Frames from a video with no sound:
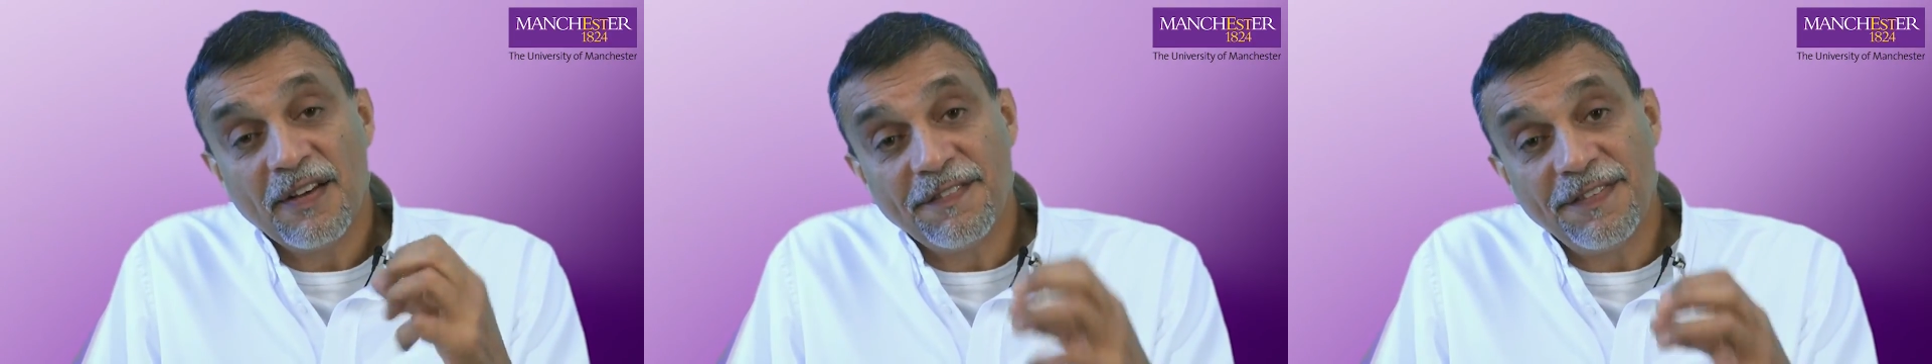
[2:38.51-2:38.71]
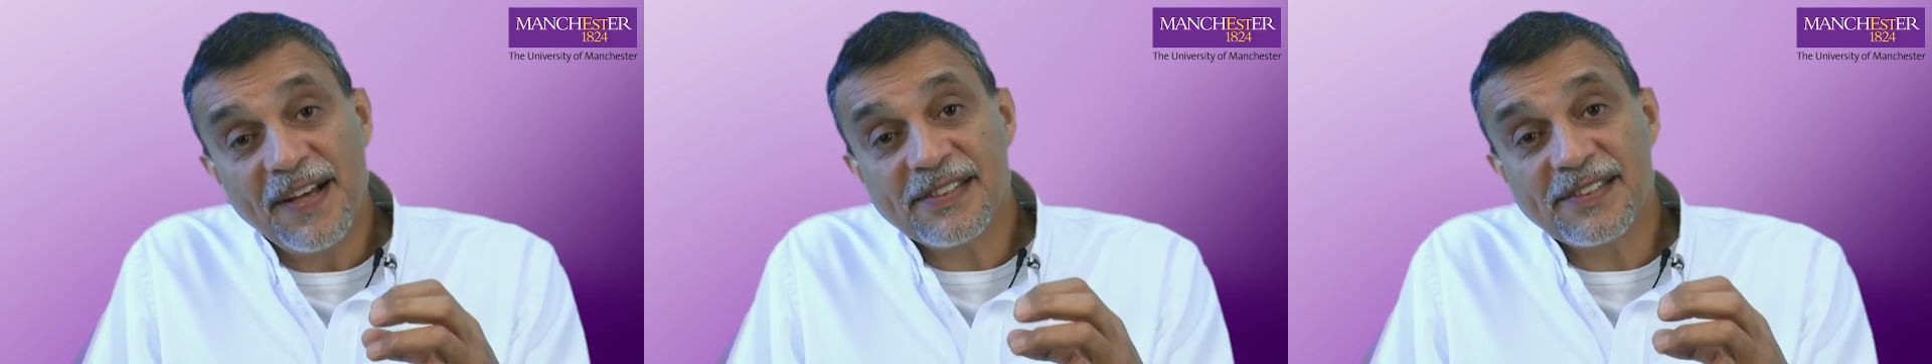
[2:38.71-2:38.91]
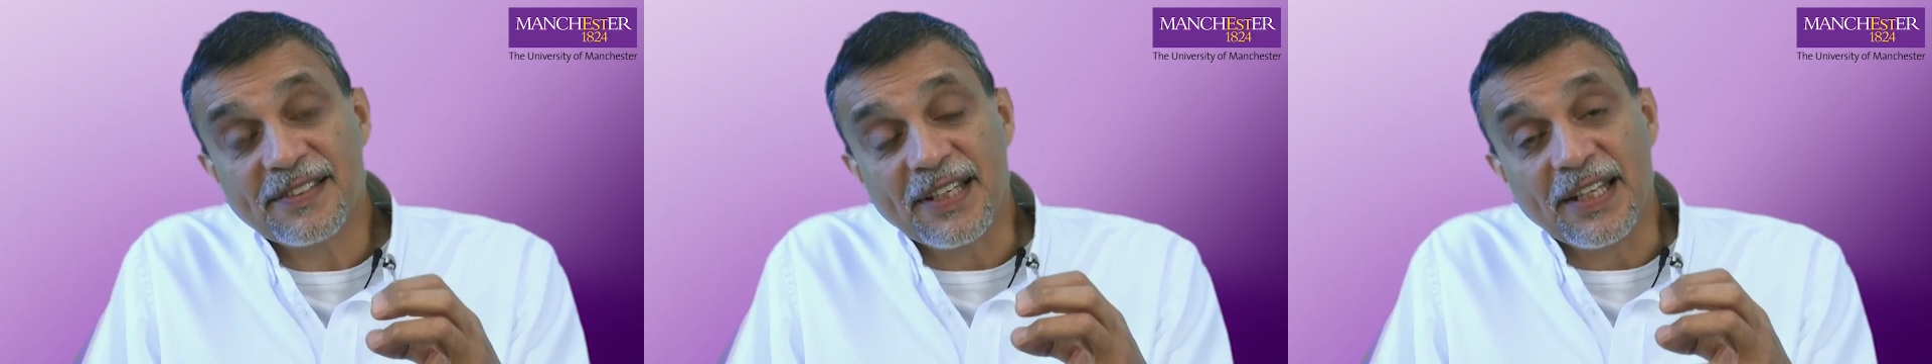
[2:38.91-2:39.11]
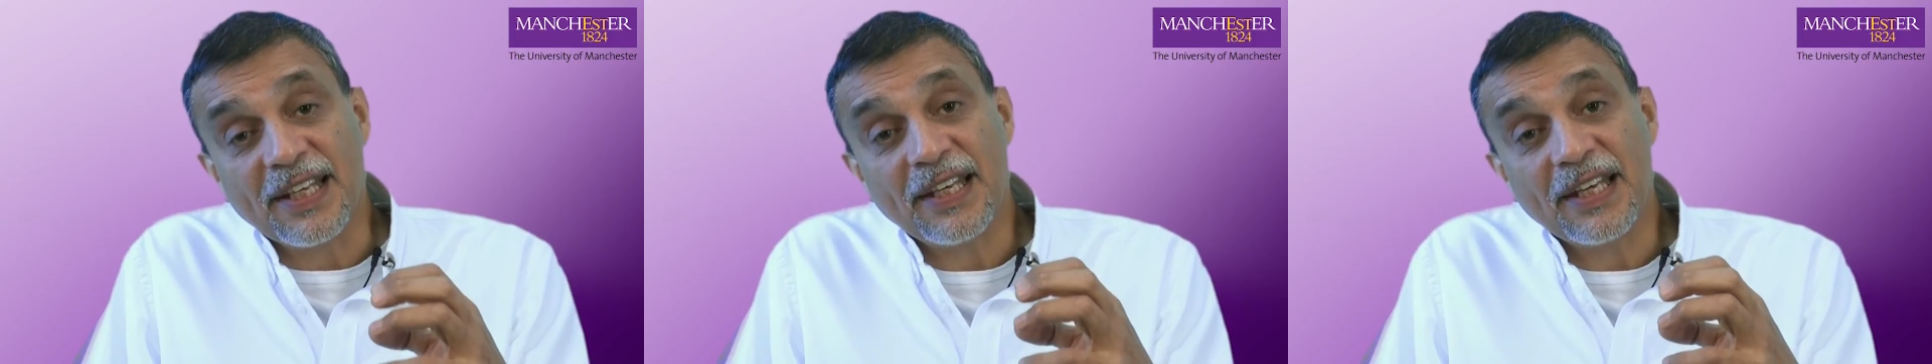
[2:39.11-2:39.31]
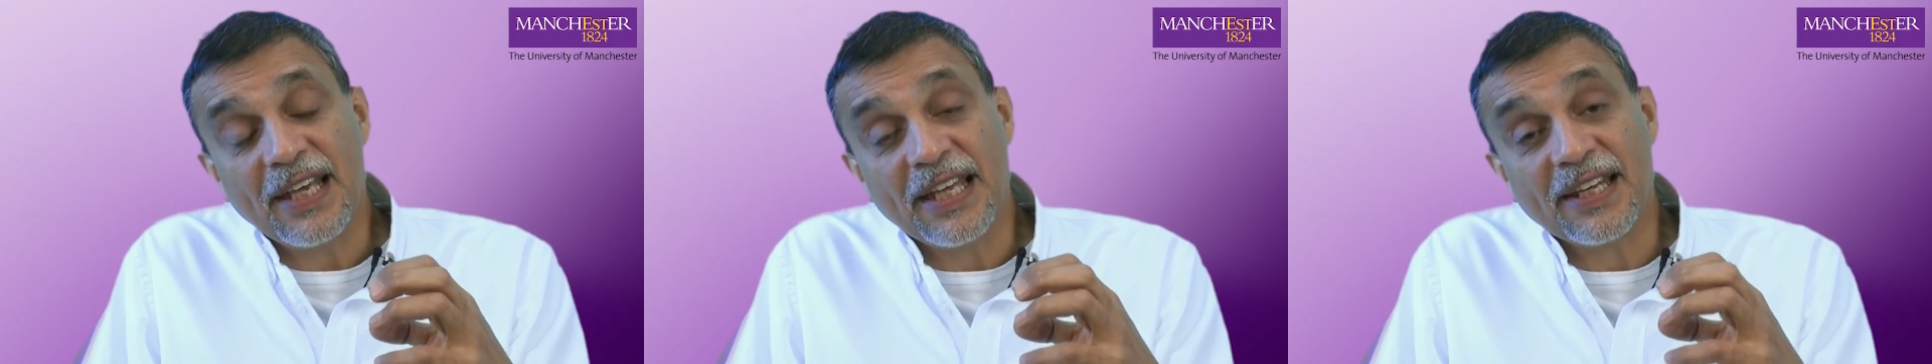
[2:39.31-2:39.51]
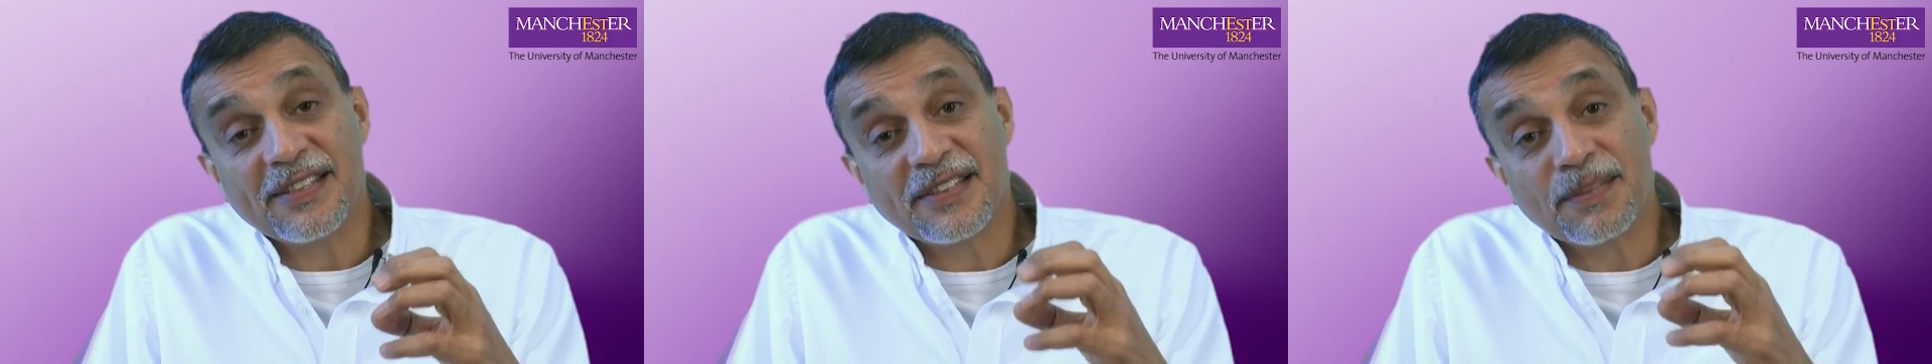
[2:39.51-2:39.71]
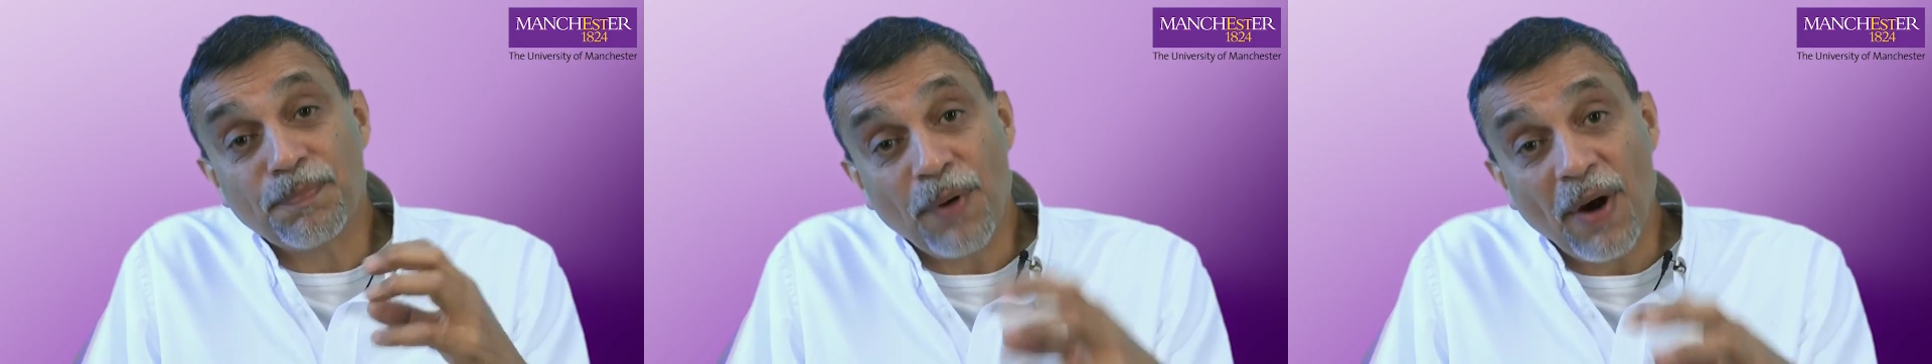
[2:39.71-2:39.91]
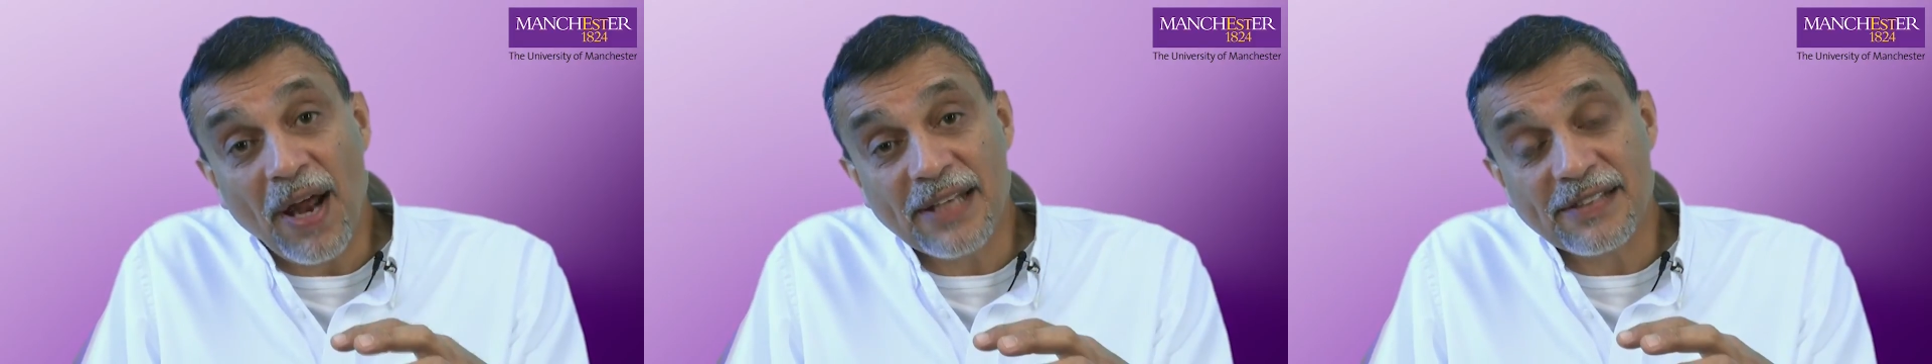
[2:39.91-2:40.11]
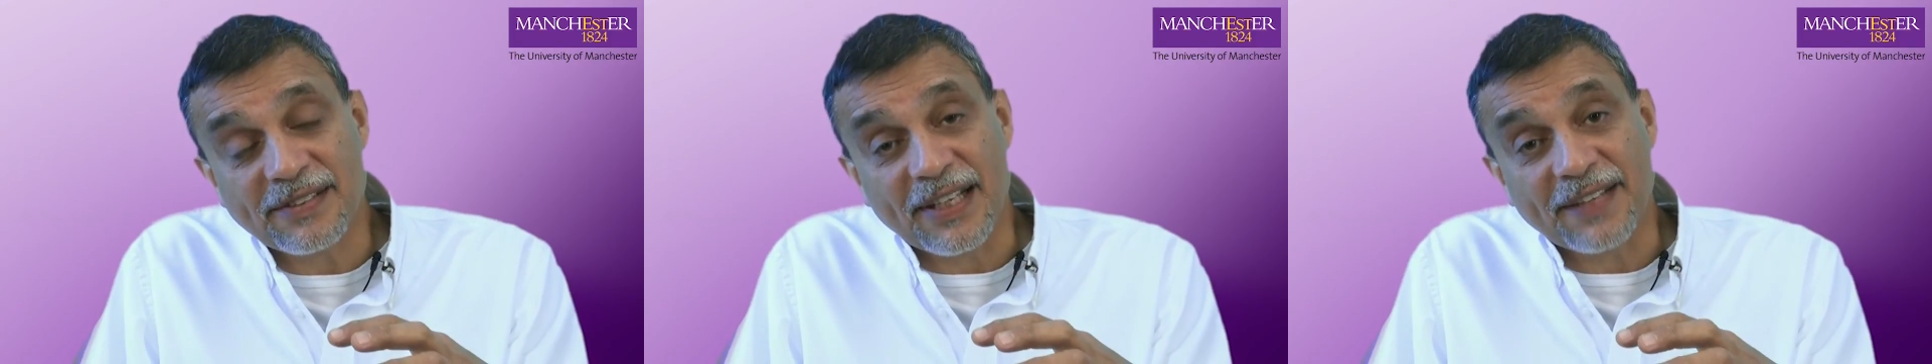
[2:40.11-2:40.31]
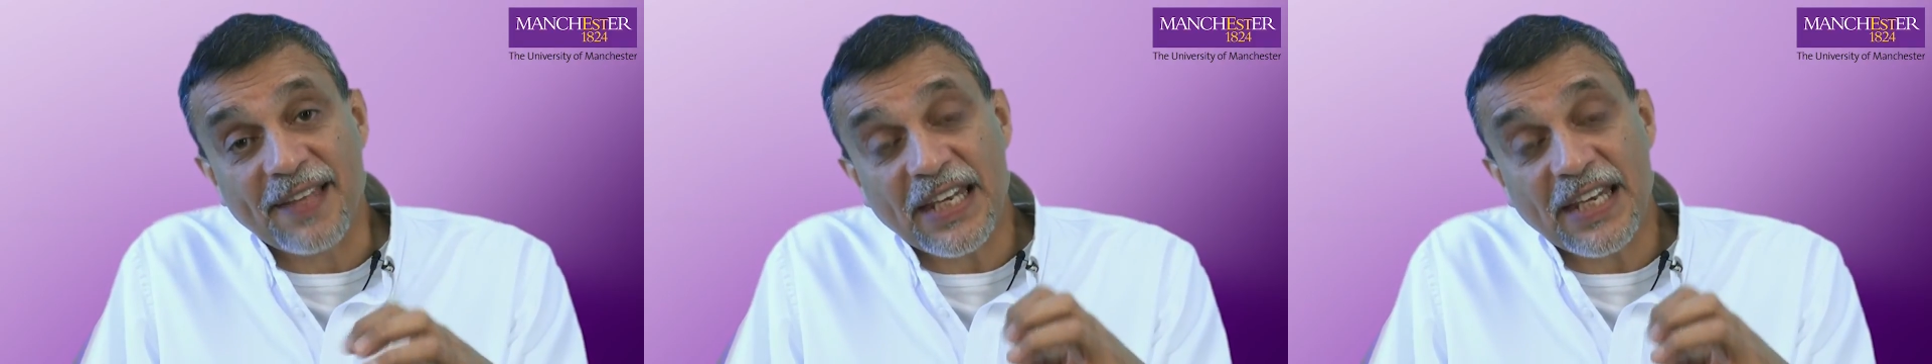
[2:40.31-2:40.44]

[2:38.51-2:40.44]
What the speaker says: Firstly, it is surprising